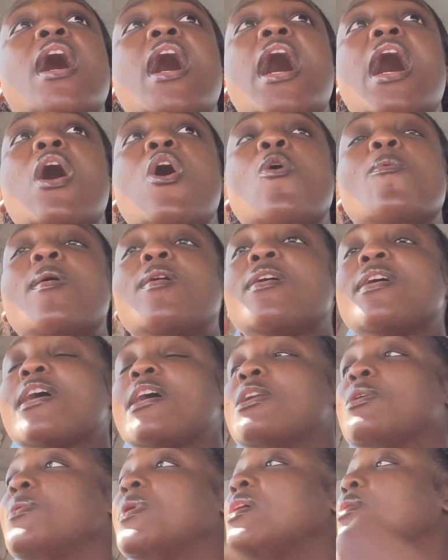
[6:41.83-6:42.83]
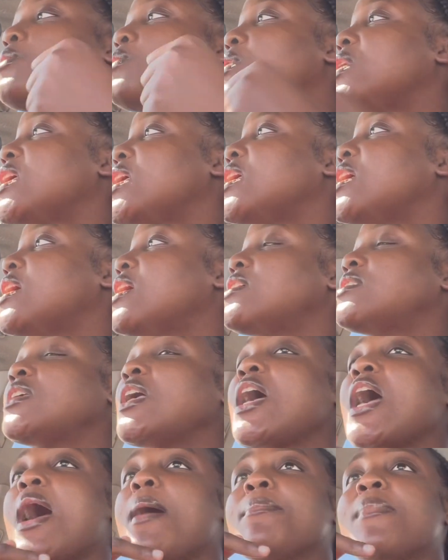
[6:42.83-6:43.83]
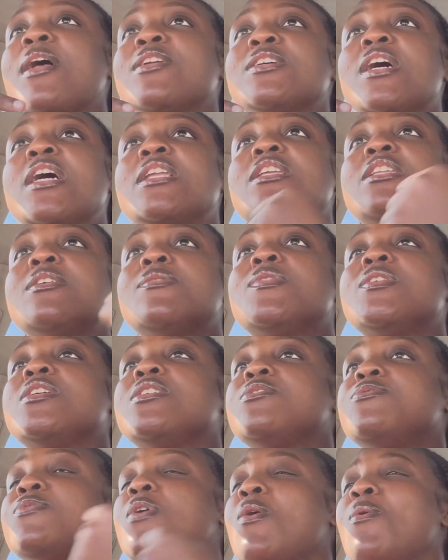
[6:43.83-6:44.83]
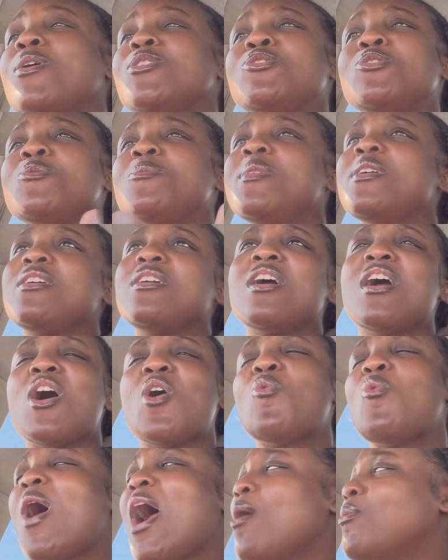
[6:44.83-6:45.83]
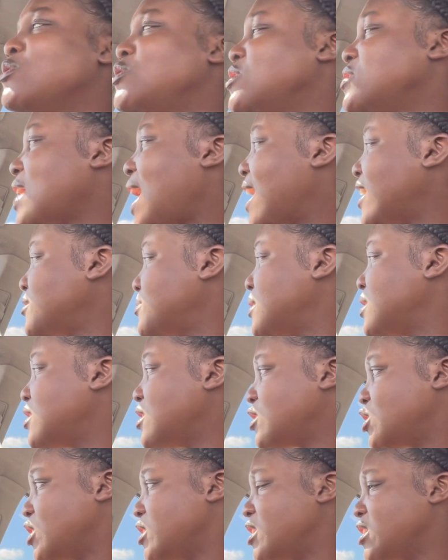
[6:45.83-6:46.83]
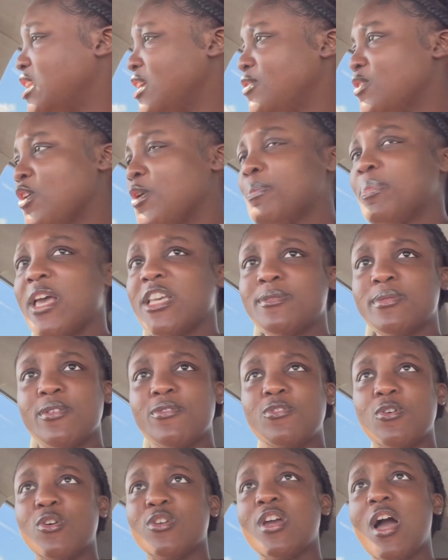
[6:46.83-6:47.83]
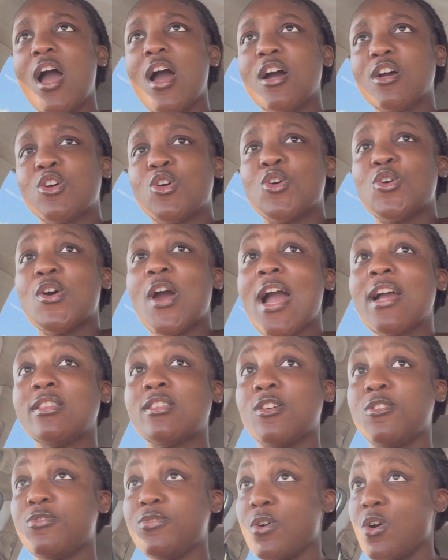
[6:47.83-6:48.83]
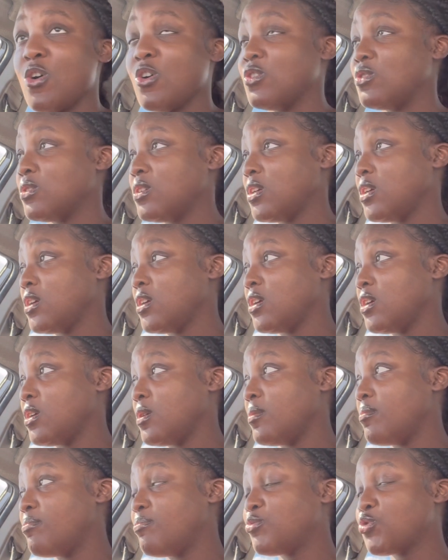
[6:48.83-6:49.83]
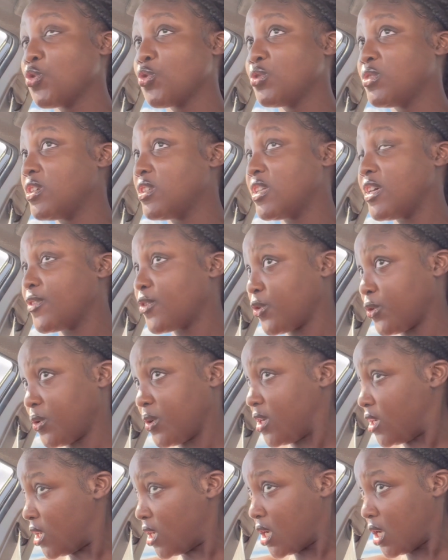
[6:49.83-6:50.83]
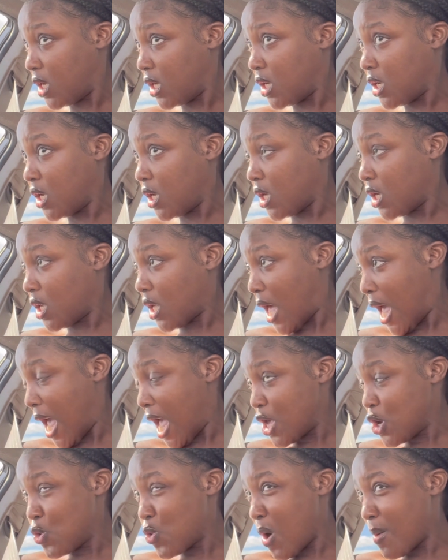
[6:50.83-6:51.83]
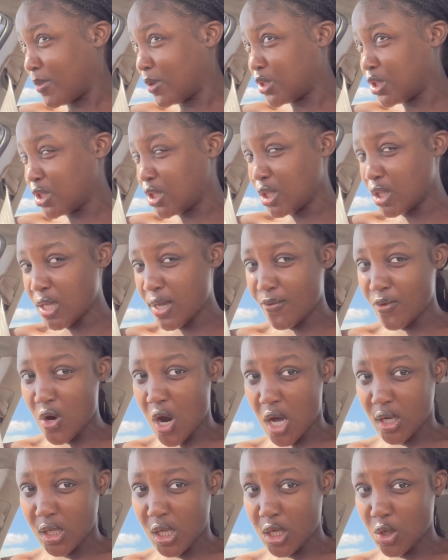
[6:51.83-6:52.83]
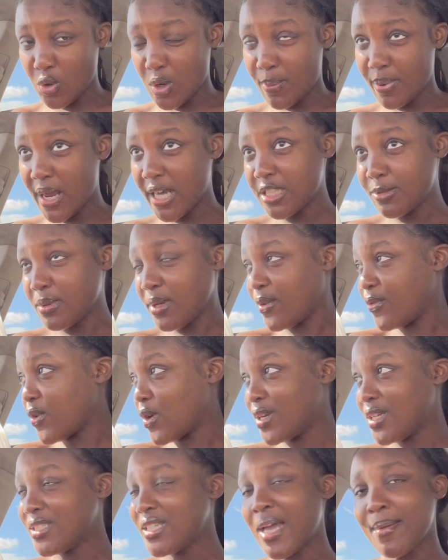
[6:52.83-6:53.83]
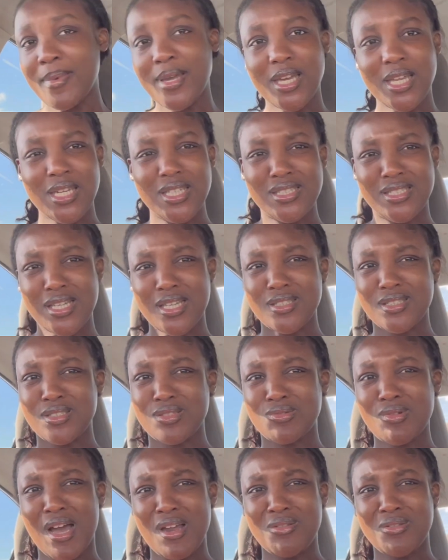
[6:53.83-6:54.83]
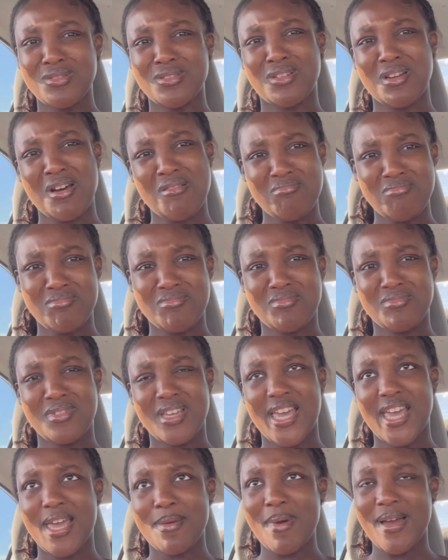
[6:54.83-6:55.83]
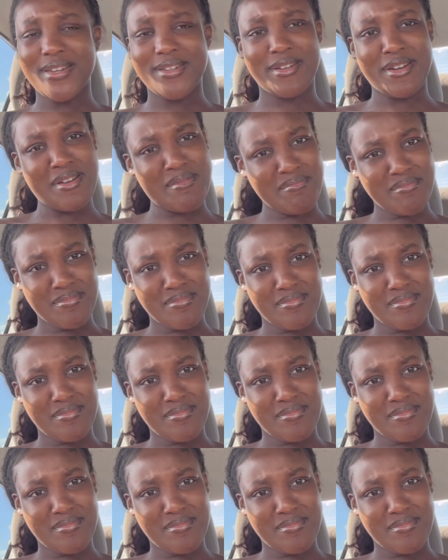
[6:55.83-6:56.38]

I hope I don't gotta wait weeks. I'm not trying to deliver this phone. What you mean? Why would you ask me to, to deliver a replacement phone? Y'all cracked the phone through delivery. And you want me to deliver another replacement phone? Does that make any sense? Do I look dumb? Am I dumb?